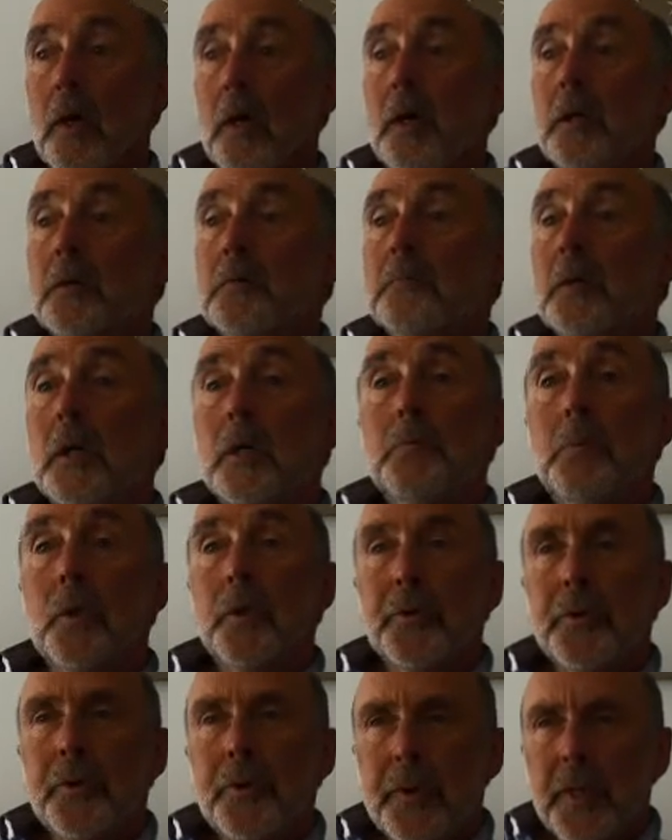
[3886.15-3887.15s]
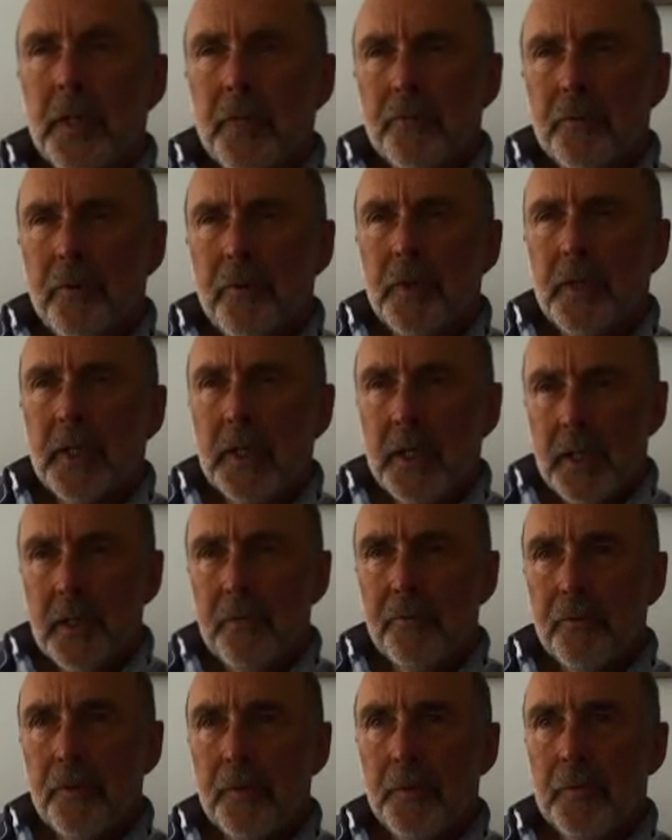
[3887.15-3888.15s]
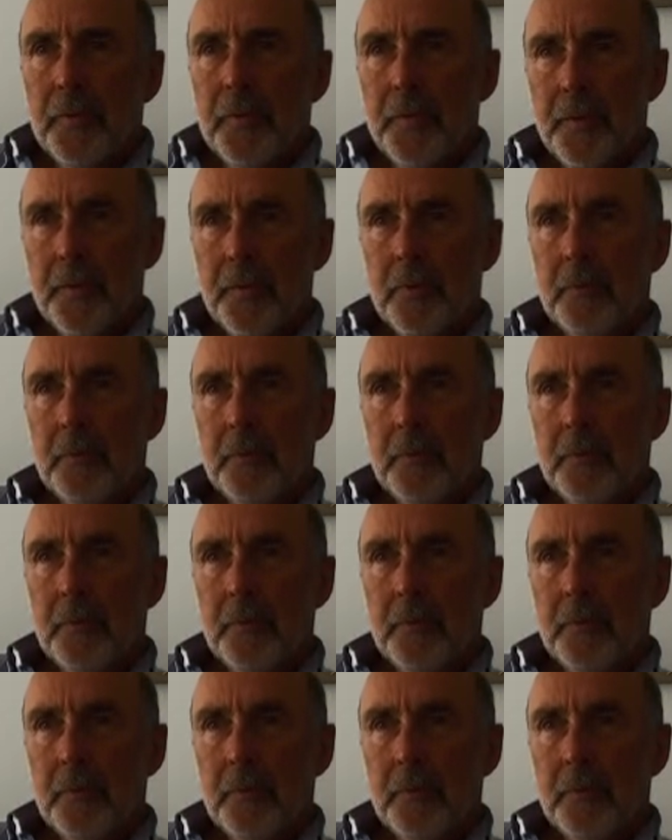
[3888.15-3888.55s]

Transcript: I, I monitor that very carefully with